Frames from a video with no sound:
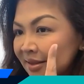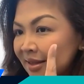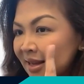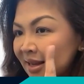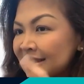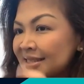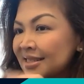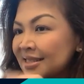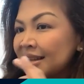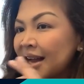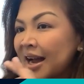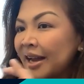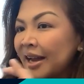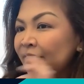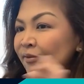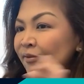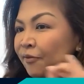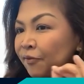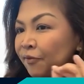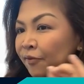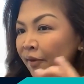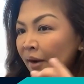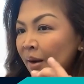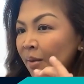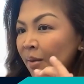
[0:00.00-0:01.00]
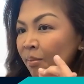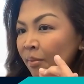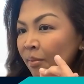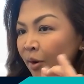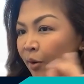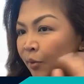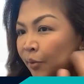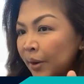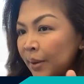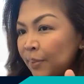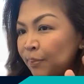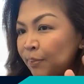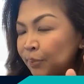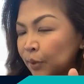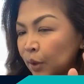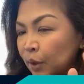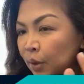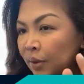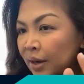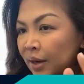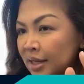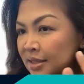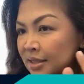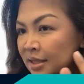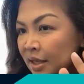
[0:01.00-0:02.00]
aside from
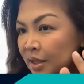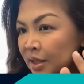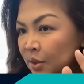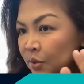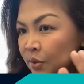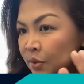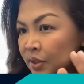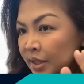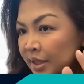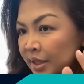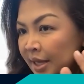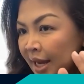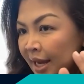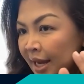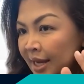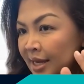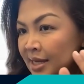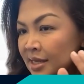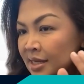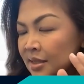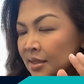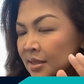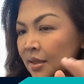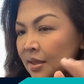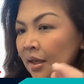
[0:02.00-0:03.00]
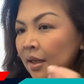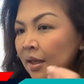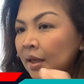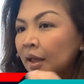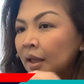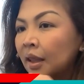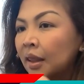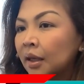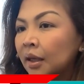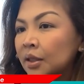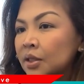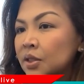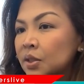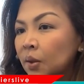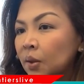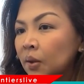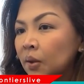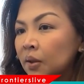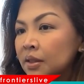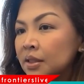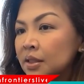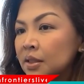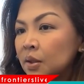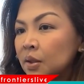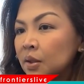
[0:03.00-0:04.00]
crypto as a use case, there's
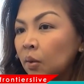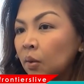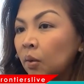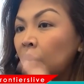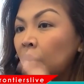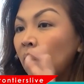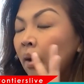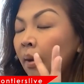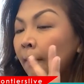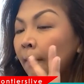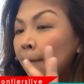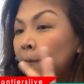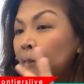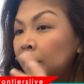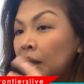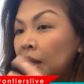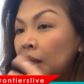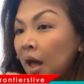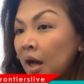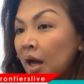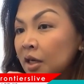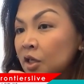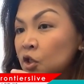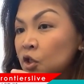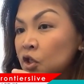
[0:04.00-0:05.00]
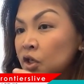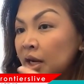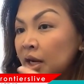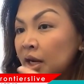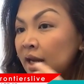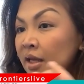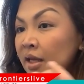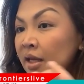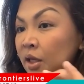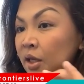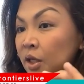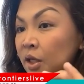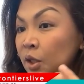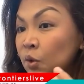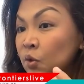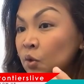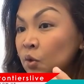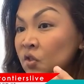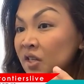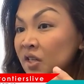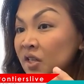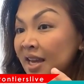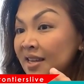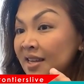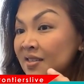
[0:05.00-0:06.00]
also blockchain
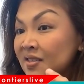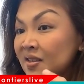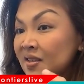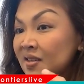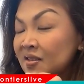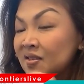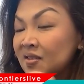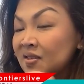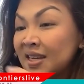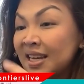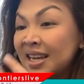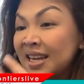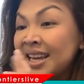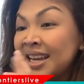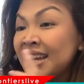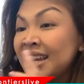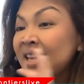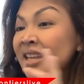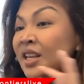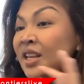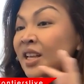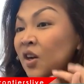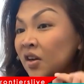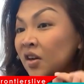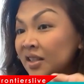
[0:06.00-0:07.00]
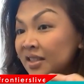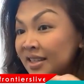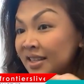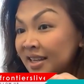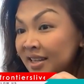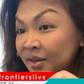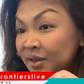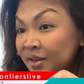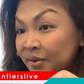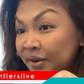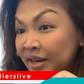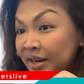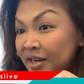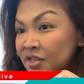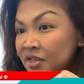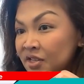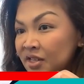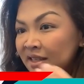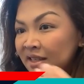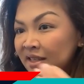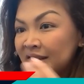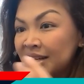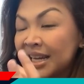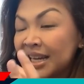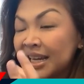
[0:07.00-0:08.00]
use cases in content
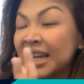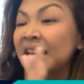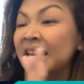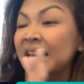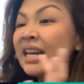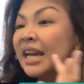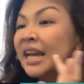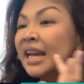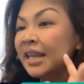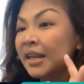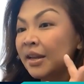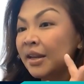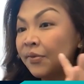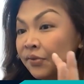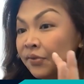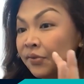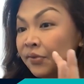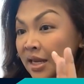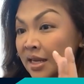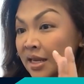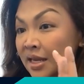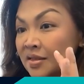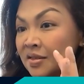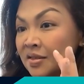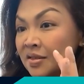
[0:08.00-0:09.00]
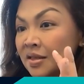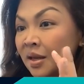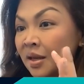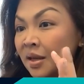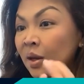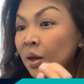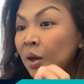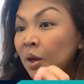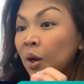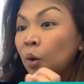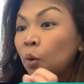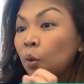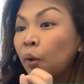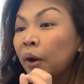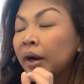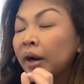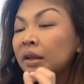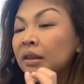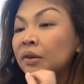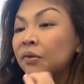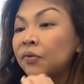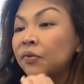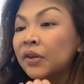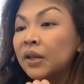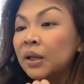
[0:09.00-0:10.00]
creation, in NFTs, where
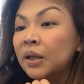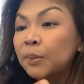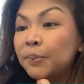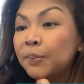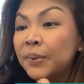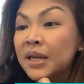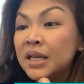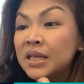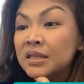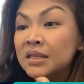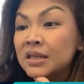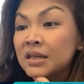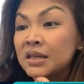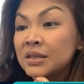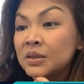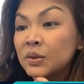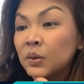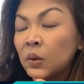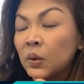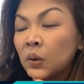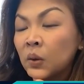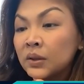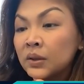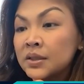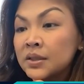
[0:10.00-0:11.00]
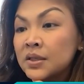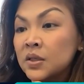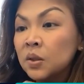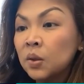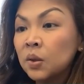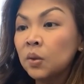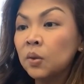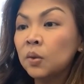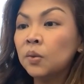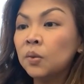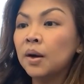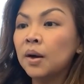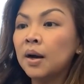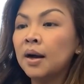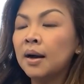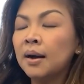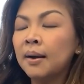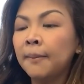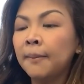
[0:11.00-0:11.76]
the Philippines is also